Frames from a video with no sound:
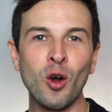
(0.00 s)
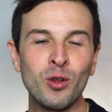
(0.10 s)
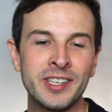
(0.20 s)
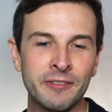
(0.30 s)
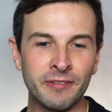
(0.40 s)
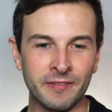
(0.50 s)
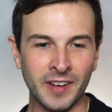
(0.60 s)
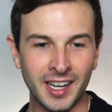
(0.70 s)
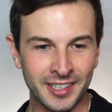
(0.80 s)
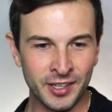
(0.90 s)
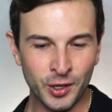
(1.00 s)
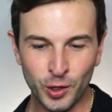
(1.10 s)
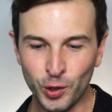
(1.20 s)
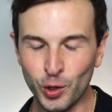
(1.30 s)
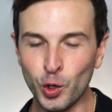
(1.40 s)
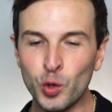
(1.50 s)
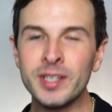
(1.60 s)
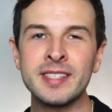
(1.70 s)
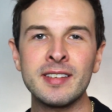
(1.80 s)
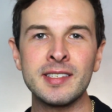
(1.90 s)
Holy fuck. Who
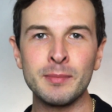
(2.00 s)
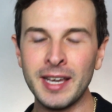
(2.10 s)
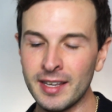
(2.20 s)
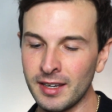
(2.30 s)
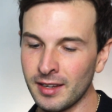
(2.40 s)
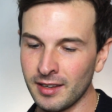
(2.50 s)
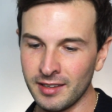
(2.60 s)
is this man?